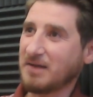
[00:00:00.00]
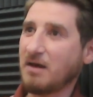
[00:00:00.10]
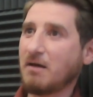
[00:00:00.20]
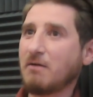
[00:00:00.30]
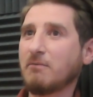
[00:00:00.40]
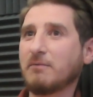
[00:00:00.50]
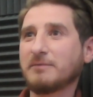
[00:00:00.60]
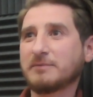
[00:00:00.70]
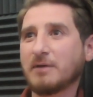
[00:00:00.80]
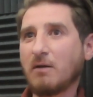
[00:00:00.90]

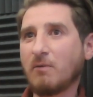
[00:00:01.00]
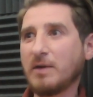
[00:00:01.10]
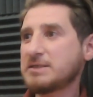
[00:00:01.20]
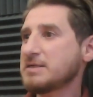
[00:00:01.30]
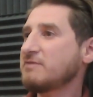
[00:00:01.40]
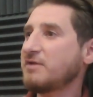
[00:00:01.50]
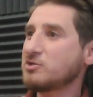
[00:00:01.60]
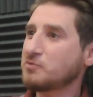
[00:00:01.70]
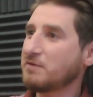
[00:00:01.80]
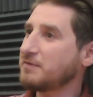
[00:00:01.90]
Oh, it's an
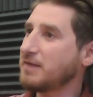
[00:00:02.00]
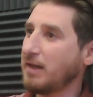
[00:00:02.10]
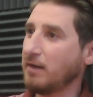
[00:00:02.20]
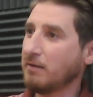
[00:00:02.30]
adventure every day.